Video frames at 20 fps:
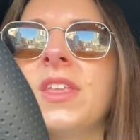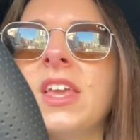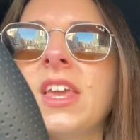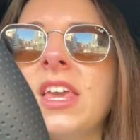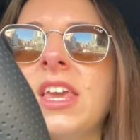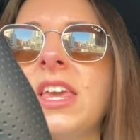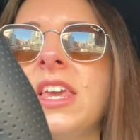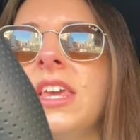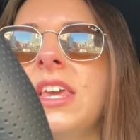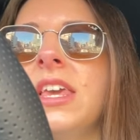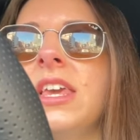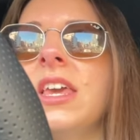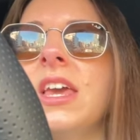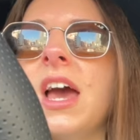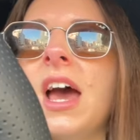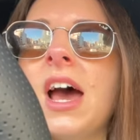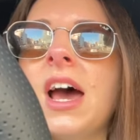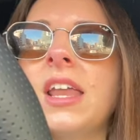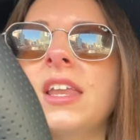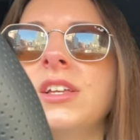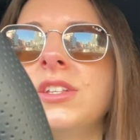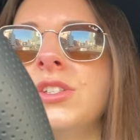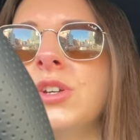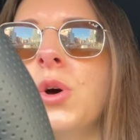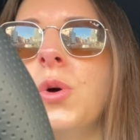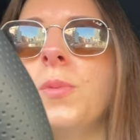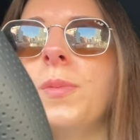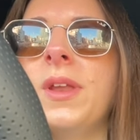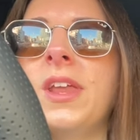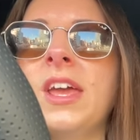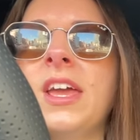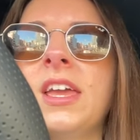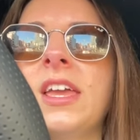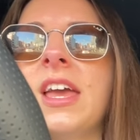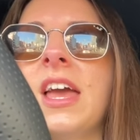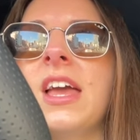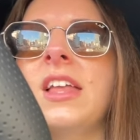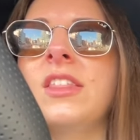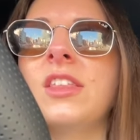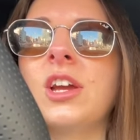he had his opening
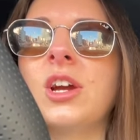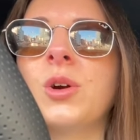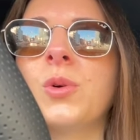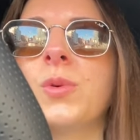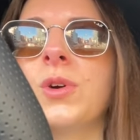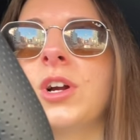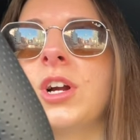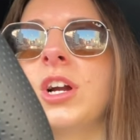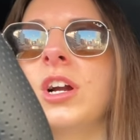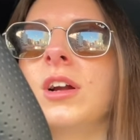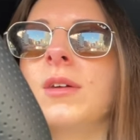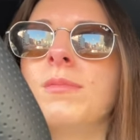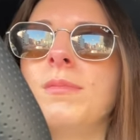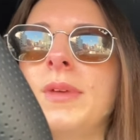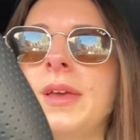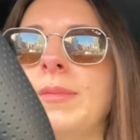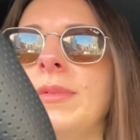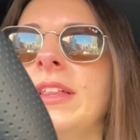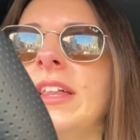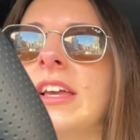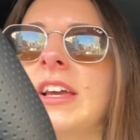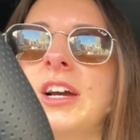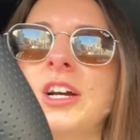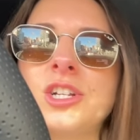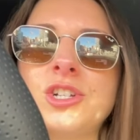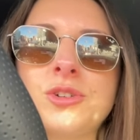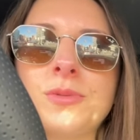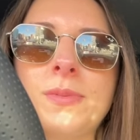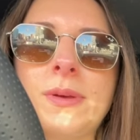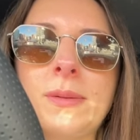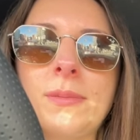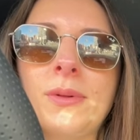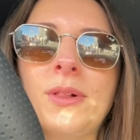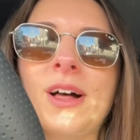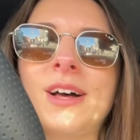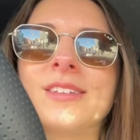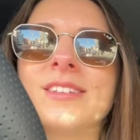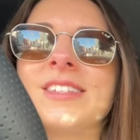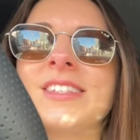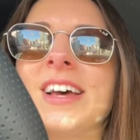and there were maybe like 100 people
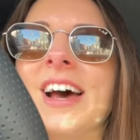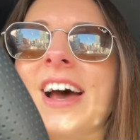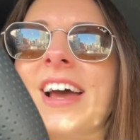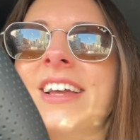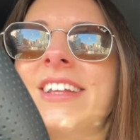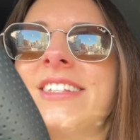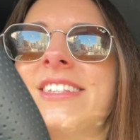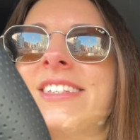outside.